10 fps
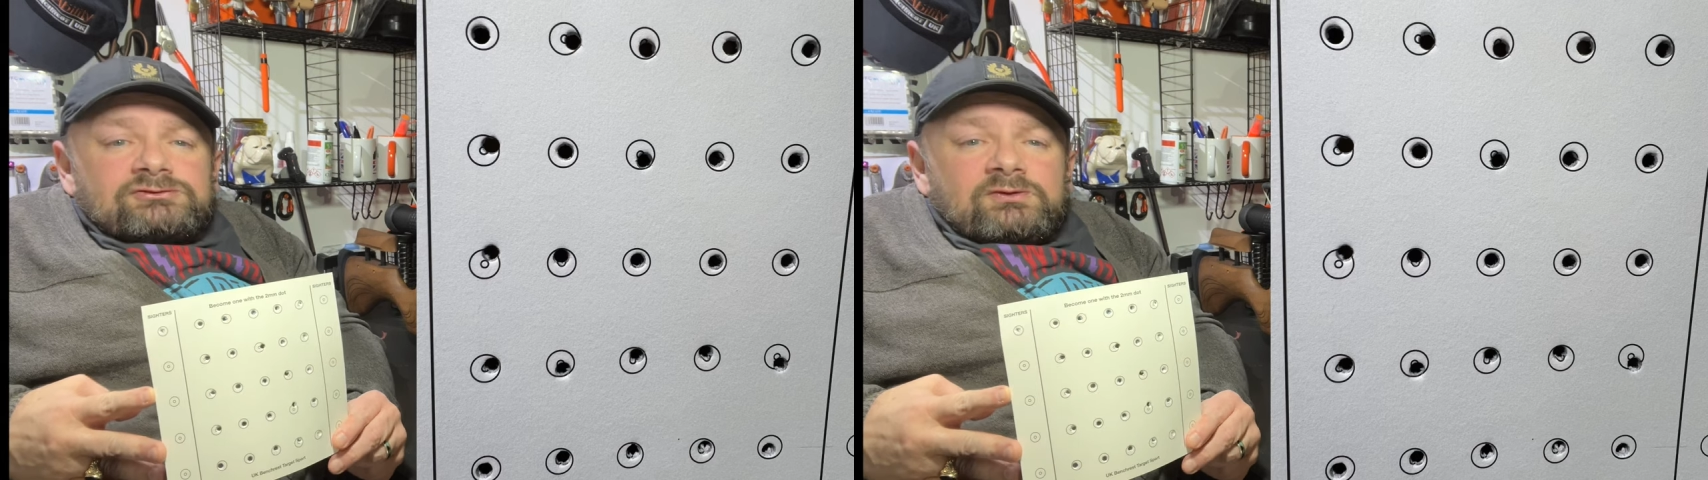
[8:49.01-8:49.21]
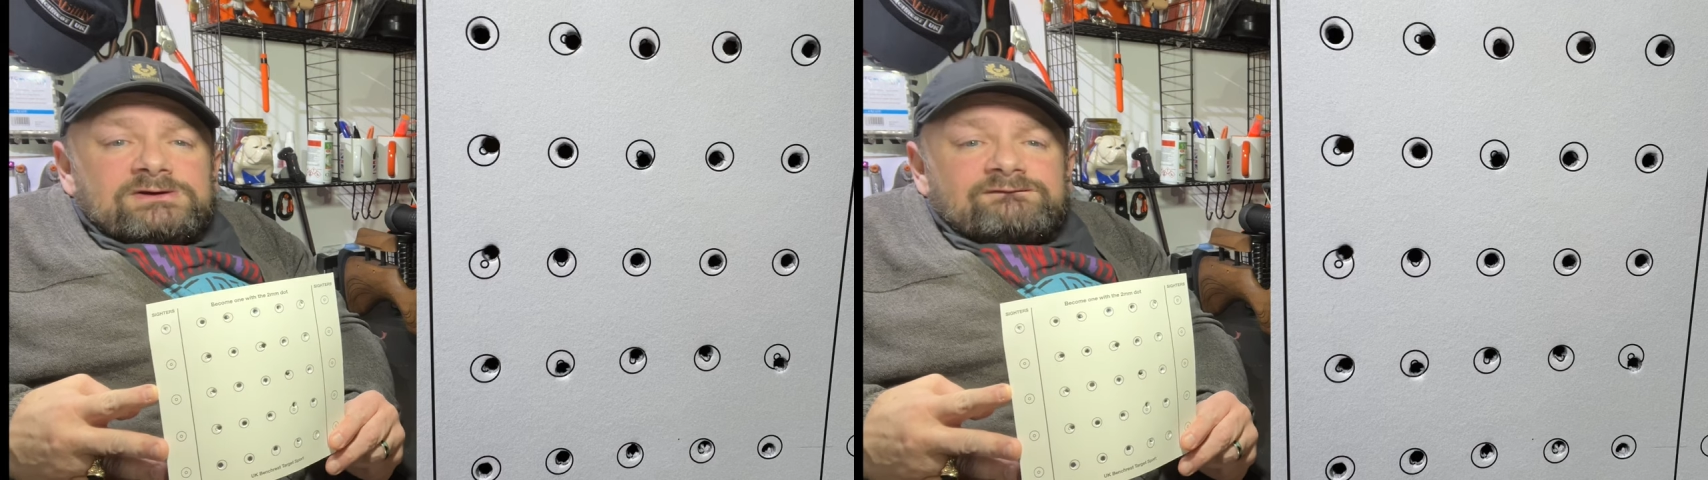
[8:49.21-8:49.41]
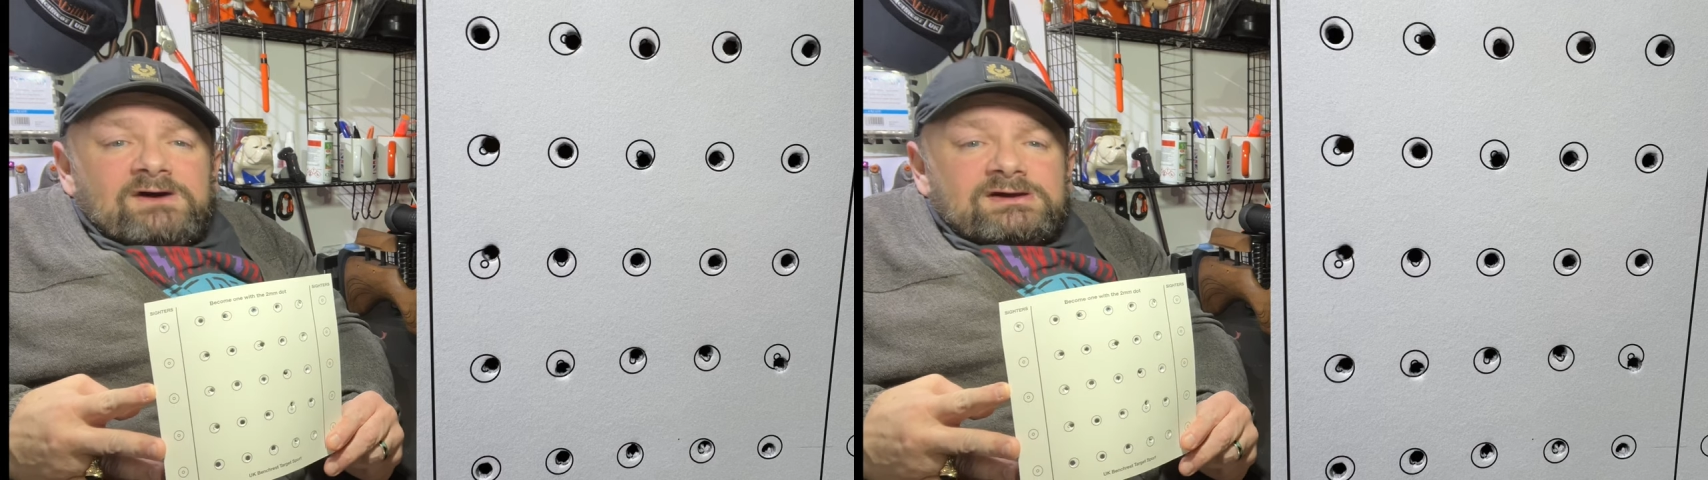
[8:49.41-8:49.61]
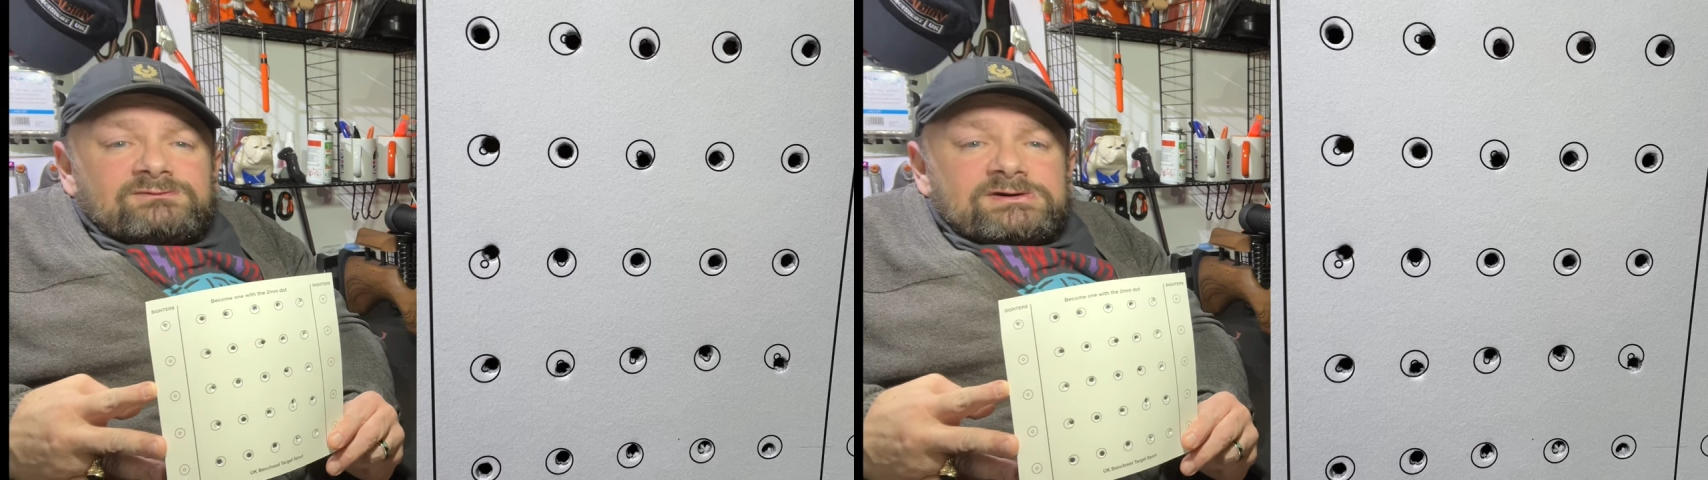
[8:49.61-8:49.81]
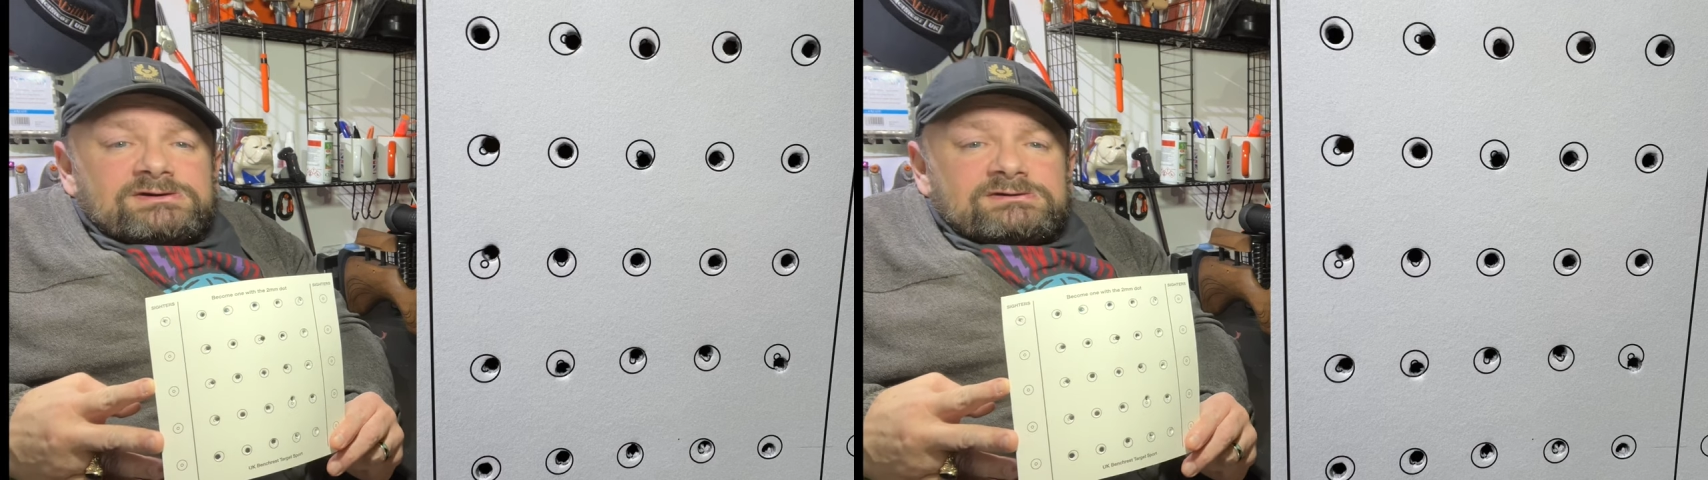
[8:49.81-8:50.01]

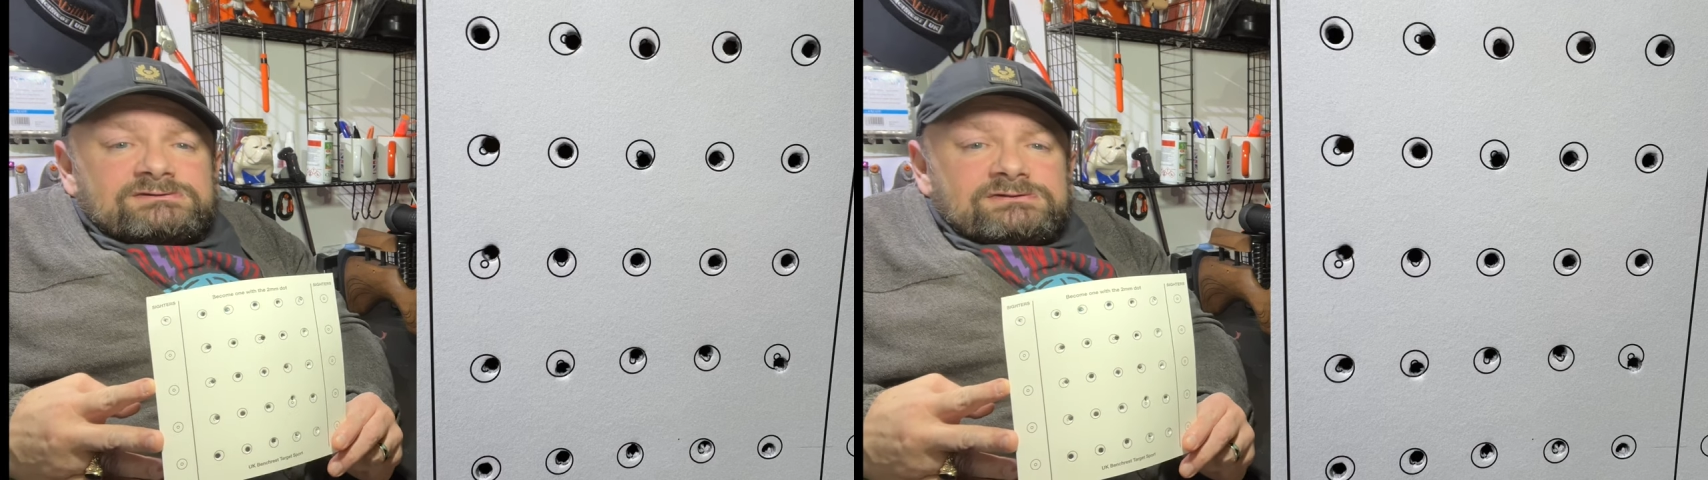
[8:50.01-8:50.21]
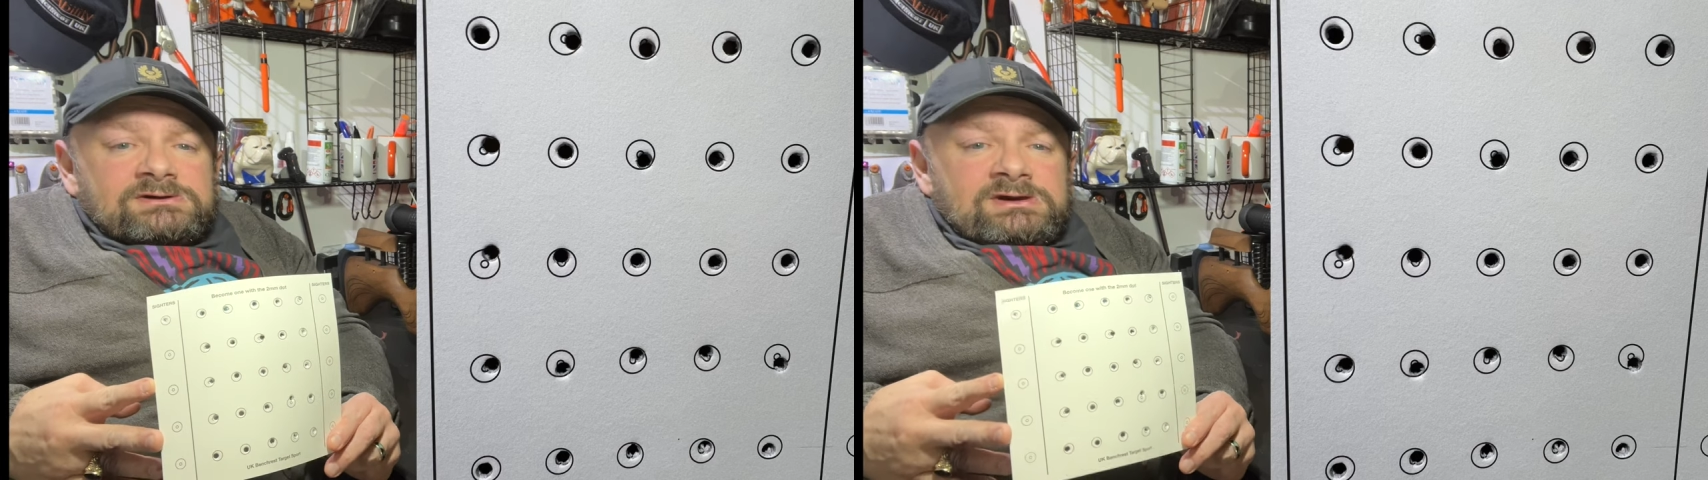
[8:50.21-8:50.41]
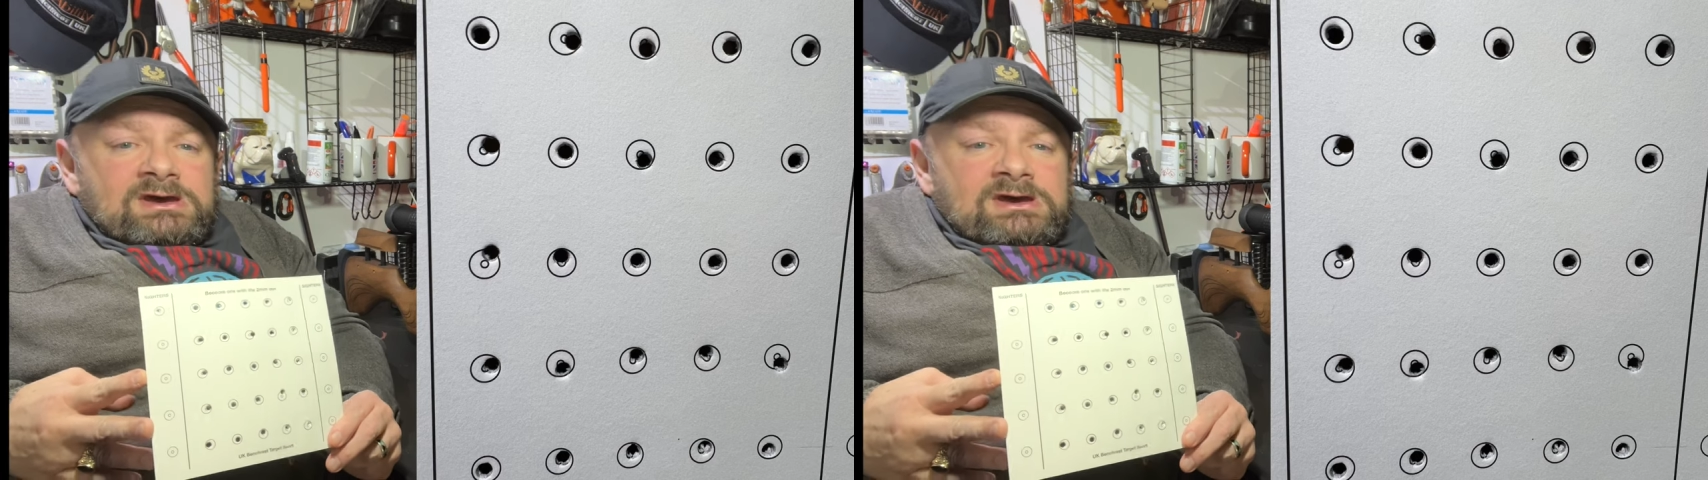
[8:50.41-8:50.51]
25 meters.